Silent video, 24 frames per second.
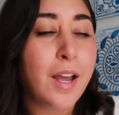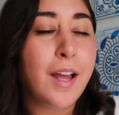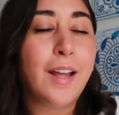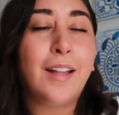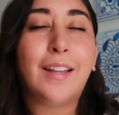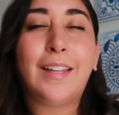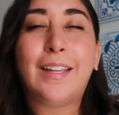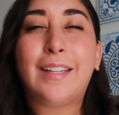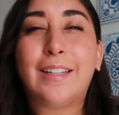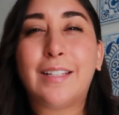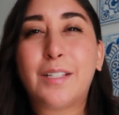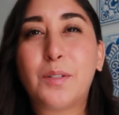
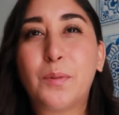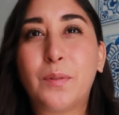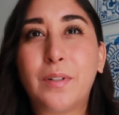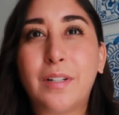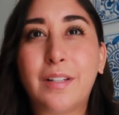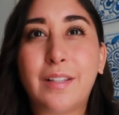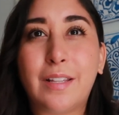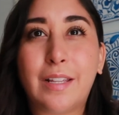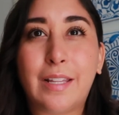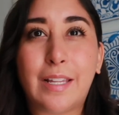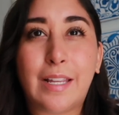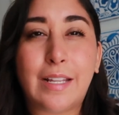That's one
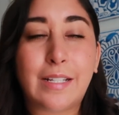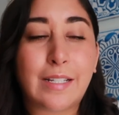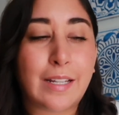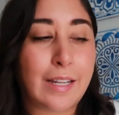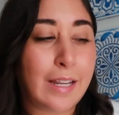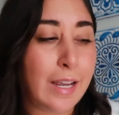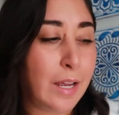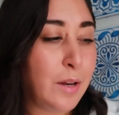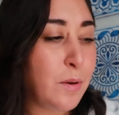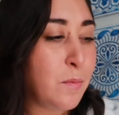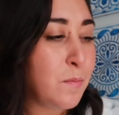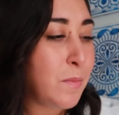of the things I
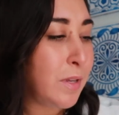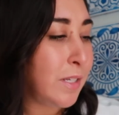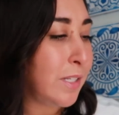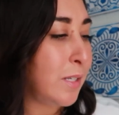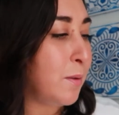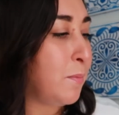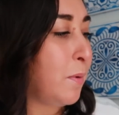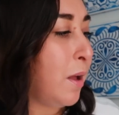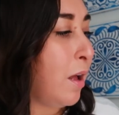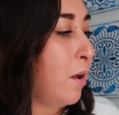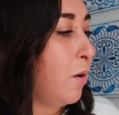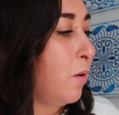kind of miss
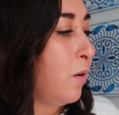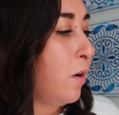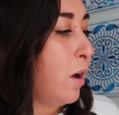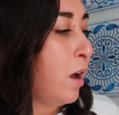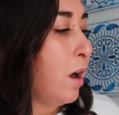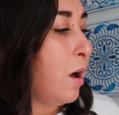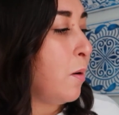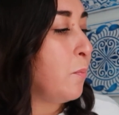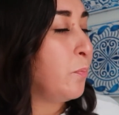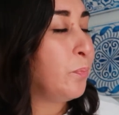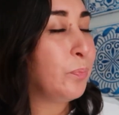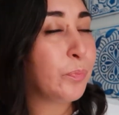about
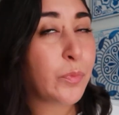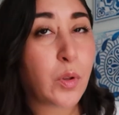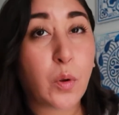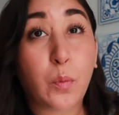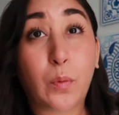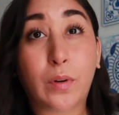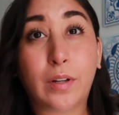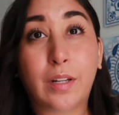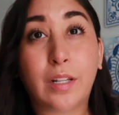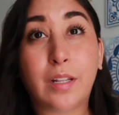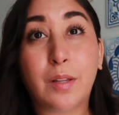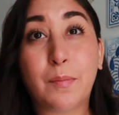
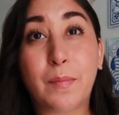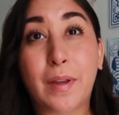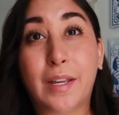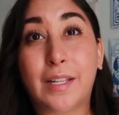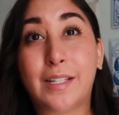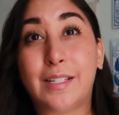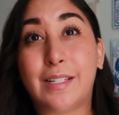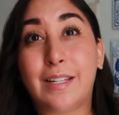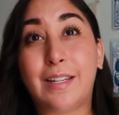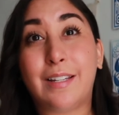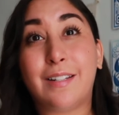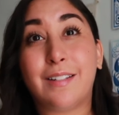running the
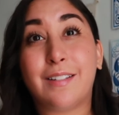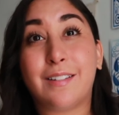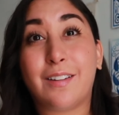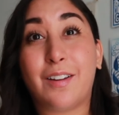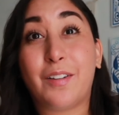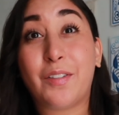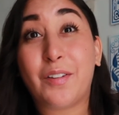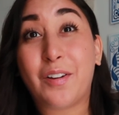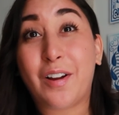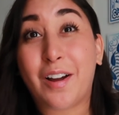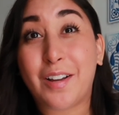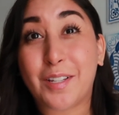magazine is
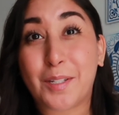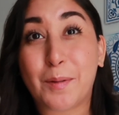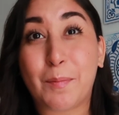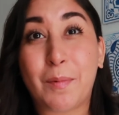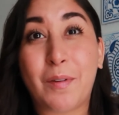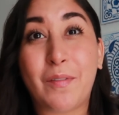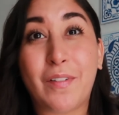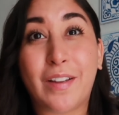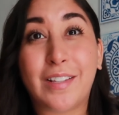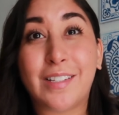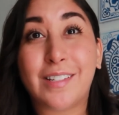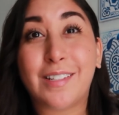all the awesome
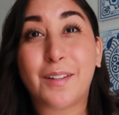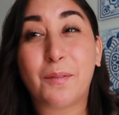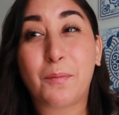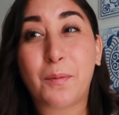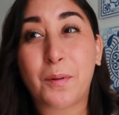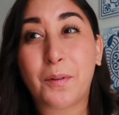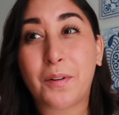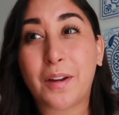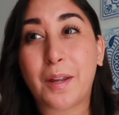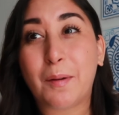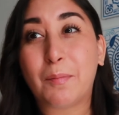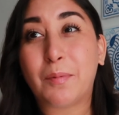events that
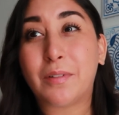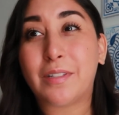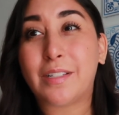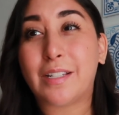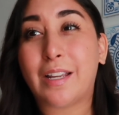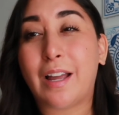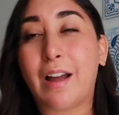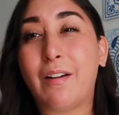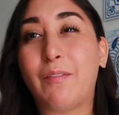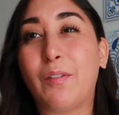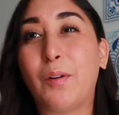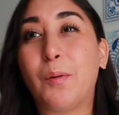we were able
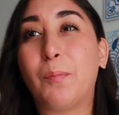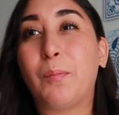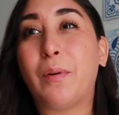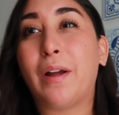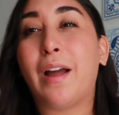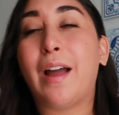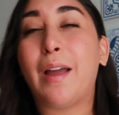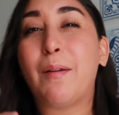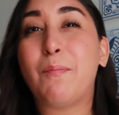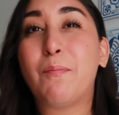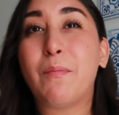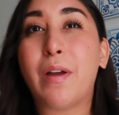to cover.
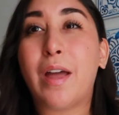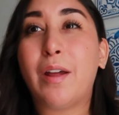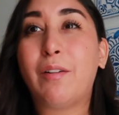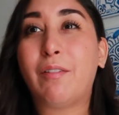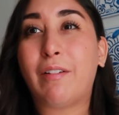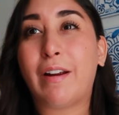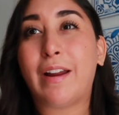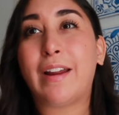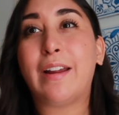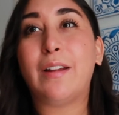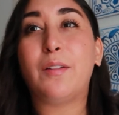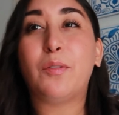But I met
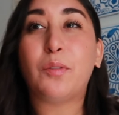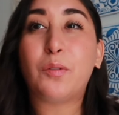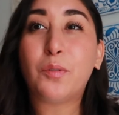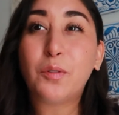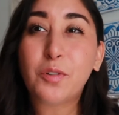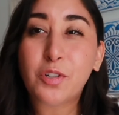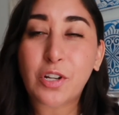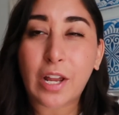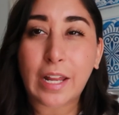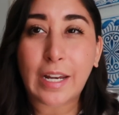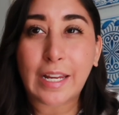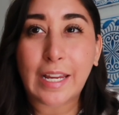Ryan
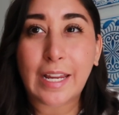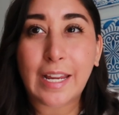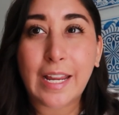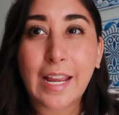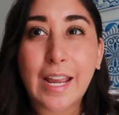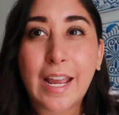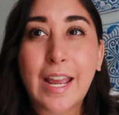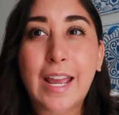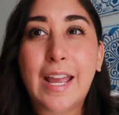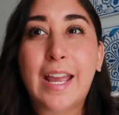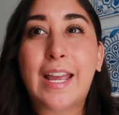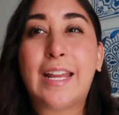through
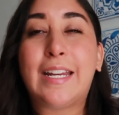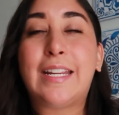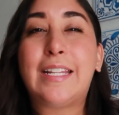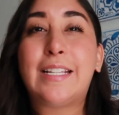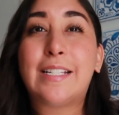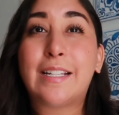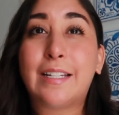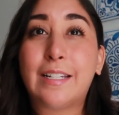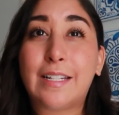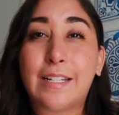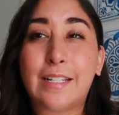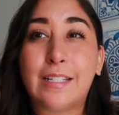Jenny and
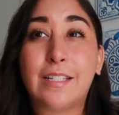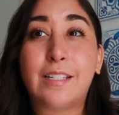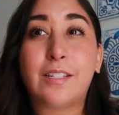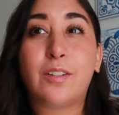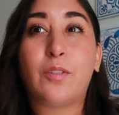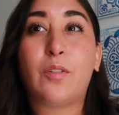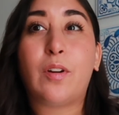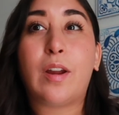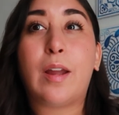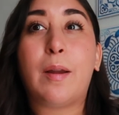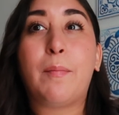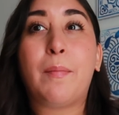he's on
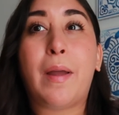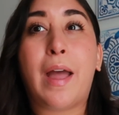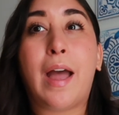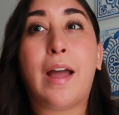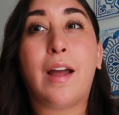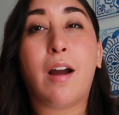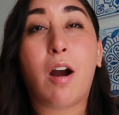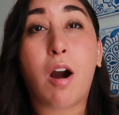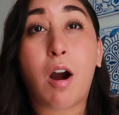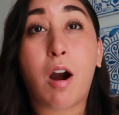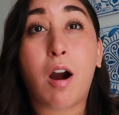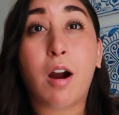Instagram
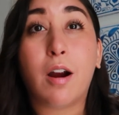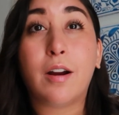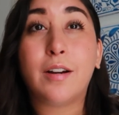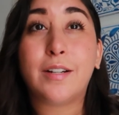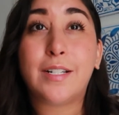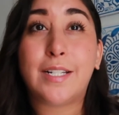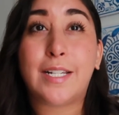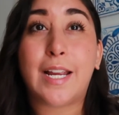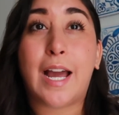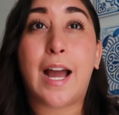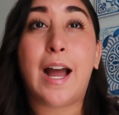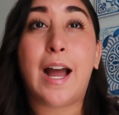at r.a.x.y.n,